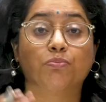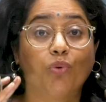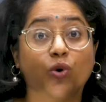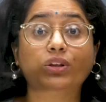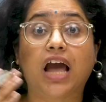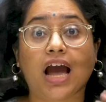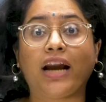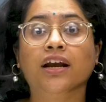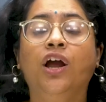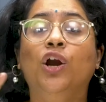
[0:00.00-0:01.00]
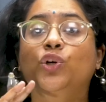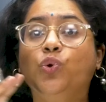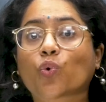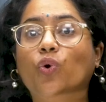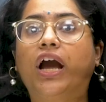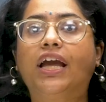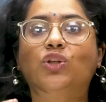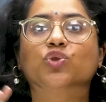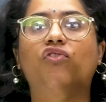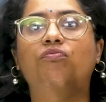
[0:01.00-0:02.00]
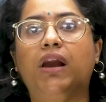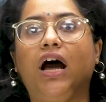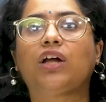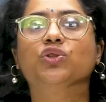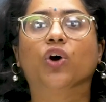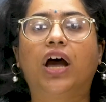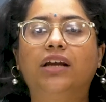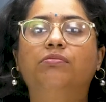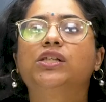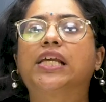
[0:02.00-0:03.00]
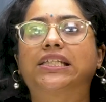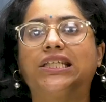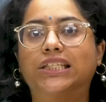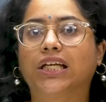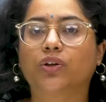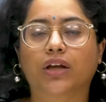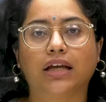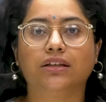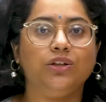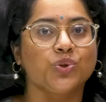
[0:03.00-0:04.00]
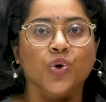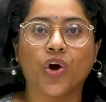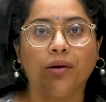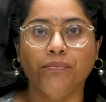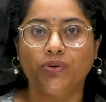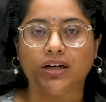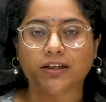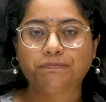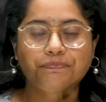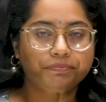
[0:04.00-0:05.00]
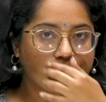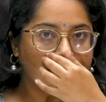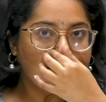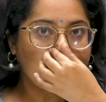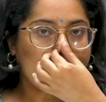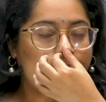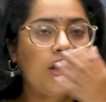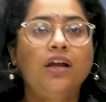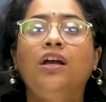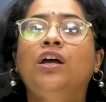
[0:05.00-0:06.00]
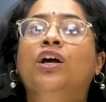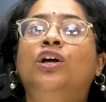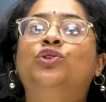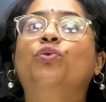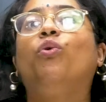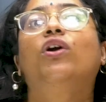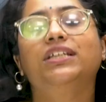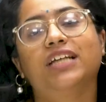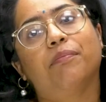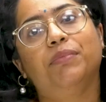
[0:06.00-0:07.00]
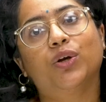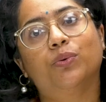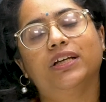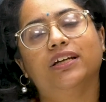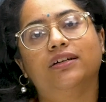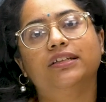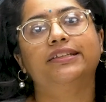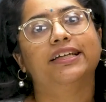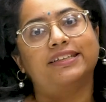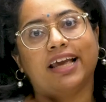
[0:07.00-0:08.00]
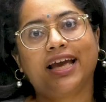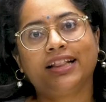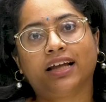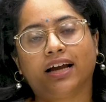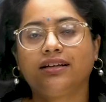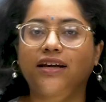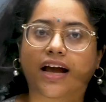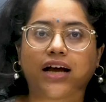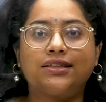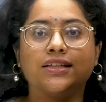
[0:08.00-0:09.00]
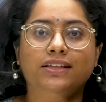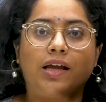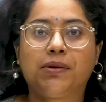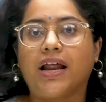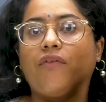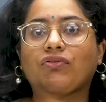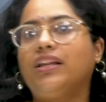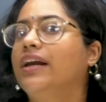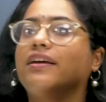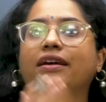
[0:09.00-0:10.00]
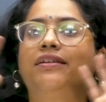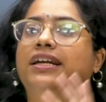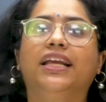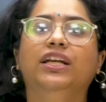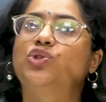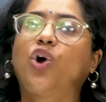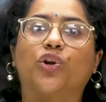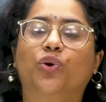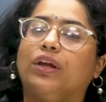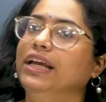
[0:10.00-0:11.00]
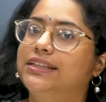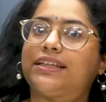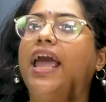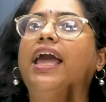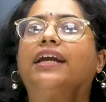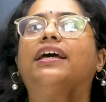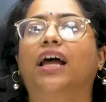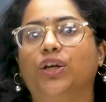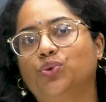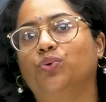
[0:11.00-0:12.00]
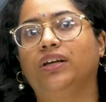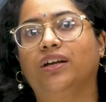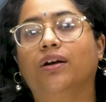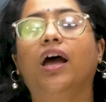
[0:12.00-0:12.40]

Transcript: More than two kinds of plants or animals existing together is your community. Okay. So, what is happening over here is they're saying that grass is there, but after that tree is not growing. It's staying at grass only.